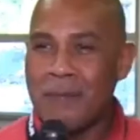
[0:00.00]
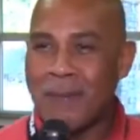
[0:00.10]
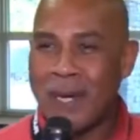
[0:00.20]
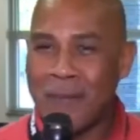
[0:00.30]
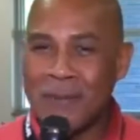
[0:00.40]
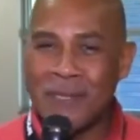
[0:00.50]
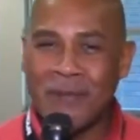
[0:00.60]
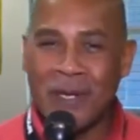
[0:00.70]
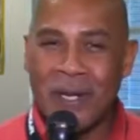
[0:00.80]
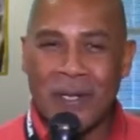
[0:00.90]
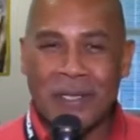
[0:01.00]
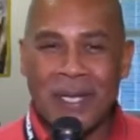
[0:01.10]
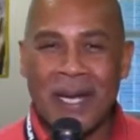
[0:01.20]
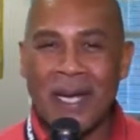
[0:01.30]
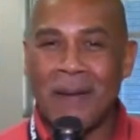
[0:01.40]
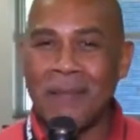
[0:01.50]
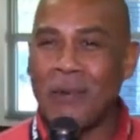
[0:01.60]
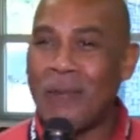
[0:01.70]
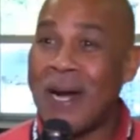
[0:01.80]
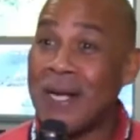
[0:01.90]
My name is Mr. Figueres. I am
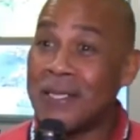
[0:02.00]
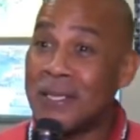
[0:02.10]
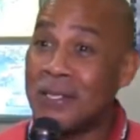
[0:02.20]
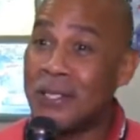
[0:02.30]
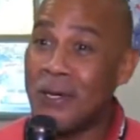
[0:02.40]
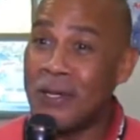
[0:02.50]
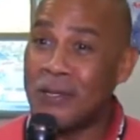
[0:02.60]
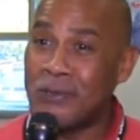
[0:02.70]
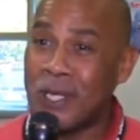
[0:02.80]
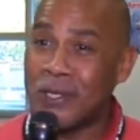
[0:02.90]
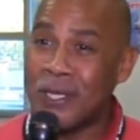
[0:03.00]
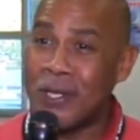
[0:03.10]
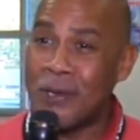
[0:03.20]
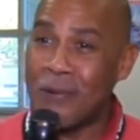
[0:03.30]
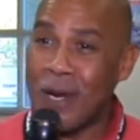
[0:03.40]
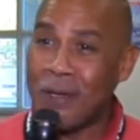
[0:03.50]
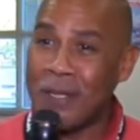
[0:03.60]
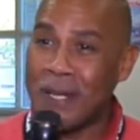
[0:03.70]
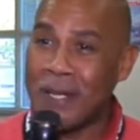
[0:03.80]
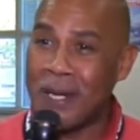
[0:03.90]
the Robotics and Engineering Instructor here at
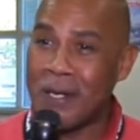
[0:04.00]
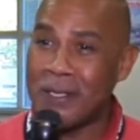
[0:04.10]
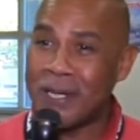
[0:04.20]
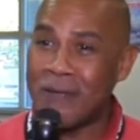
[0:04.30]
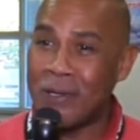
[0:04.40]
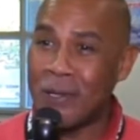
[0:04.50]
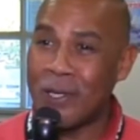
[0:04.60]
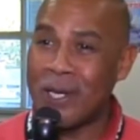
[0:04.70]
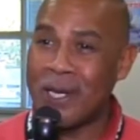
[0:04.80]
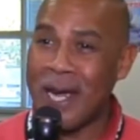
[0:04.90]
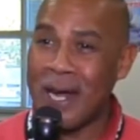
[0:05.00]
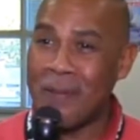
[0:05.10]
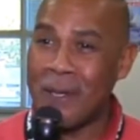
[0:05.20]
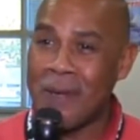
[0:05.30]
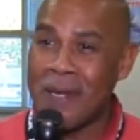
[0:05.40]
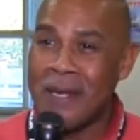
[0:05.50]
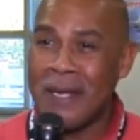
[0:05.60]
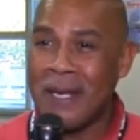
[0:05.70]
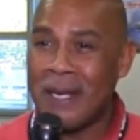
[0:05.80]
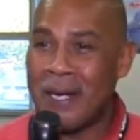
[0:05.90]
Ronald E. McNair Discovery Learning Academy.
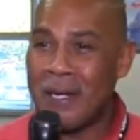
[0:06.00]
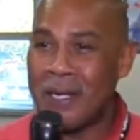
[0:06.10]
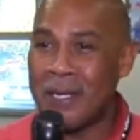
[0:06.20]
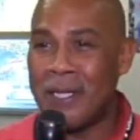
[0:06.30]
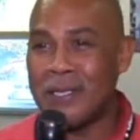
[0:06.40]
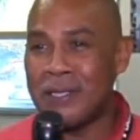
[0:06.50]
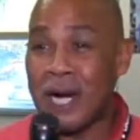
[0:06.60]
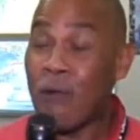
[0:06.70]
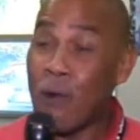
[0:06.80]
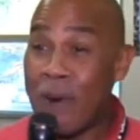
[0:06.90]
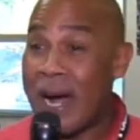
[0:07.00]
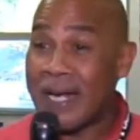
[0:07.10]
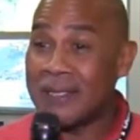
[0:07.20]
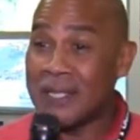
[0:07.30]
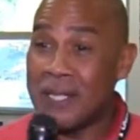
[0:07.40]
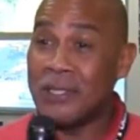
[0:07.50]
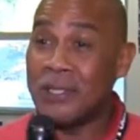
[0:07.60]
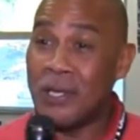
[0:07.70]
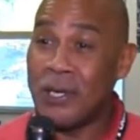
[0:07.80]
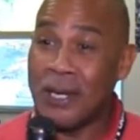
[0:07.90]
This is our Robotics and
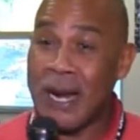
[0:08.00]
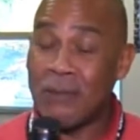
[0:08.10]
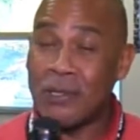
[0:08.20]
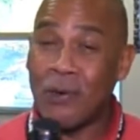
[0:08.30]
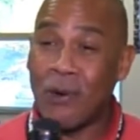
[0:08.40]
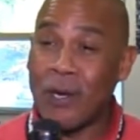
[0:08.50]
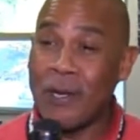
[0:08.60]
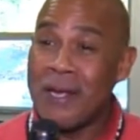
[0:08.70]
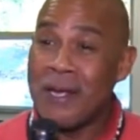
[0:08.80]
Engineering Laboratory.